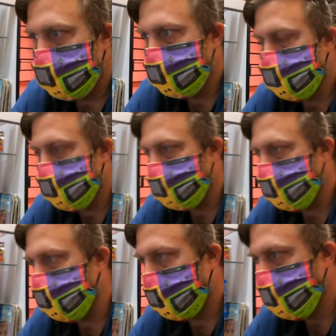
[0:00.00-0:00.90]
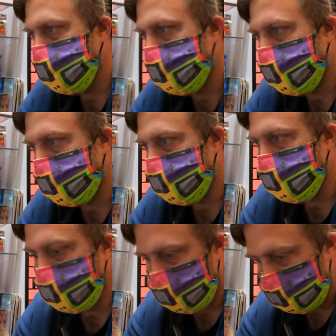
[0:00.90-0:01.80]
he is called Patriotic.
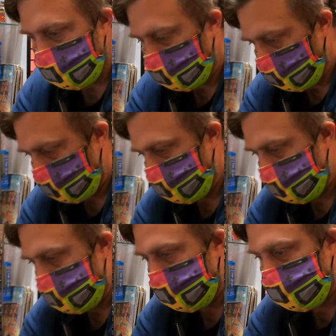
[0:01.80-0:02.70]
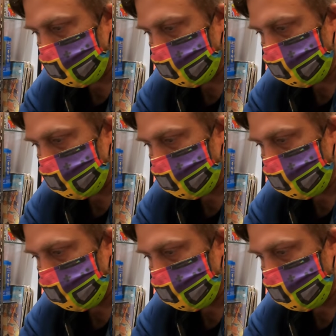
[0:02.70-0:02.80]
So he's like the 4th of July